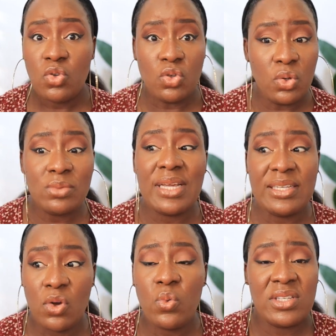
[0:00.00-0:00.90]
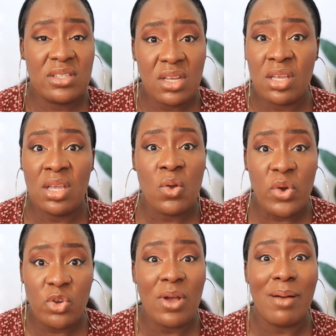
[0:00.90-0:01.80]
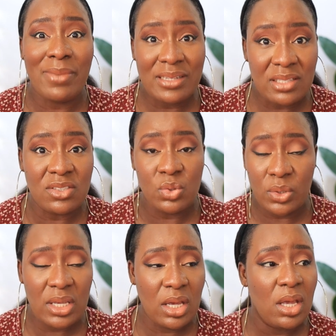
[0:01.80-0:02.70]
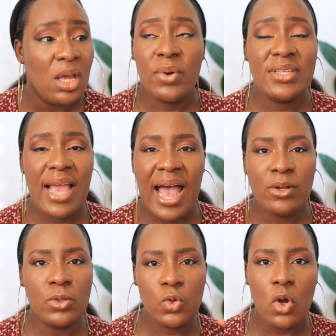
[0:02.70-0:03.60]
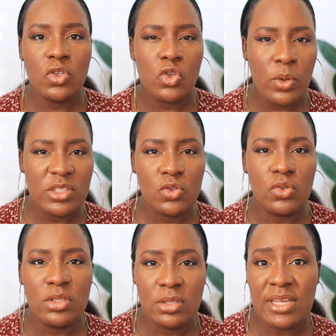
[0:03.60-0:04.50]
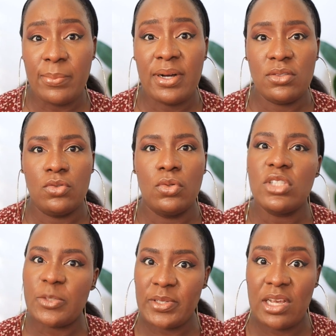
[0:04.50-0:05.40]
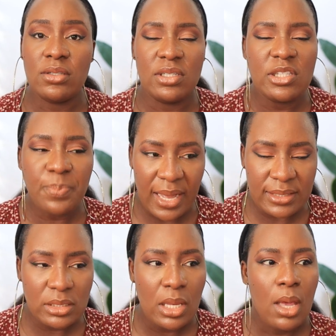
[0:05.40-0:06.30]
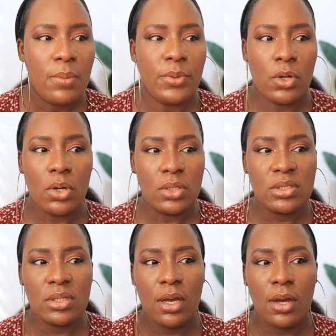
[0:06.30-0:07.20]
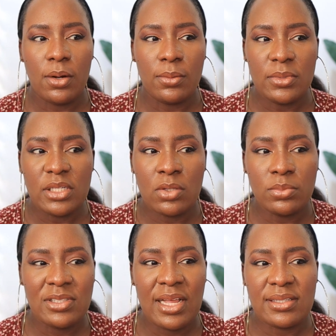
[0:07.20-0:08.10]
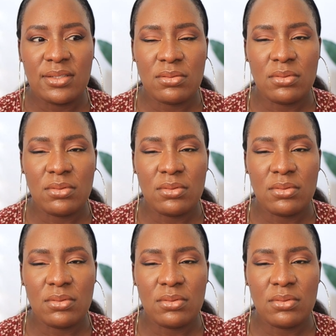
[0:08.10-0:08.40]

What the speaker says: You know, there's always a way you can manage it, okay? But yeah, I don't go too much into details about, you know, the special needs part, because it's something that